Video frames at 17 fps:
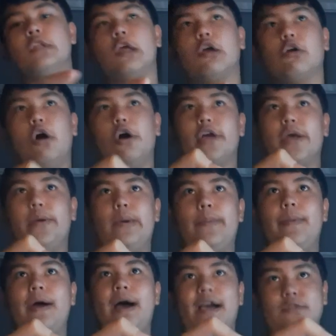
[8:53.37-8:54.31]
Cloud Gateway
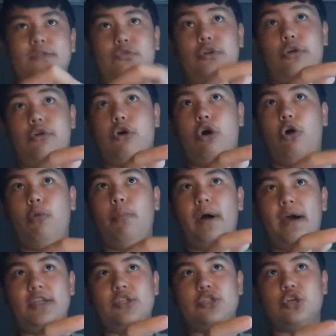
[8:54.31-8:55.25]
Max, which I'll call
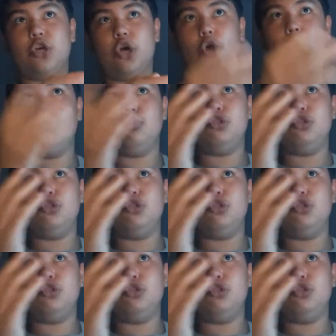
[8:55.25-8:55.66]
by its code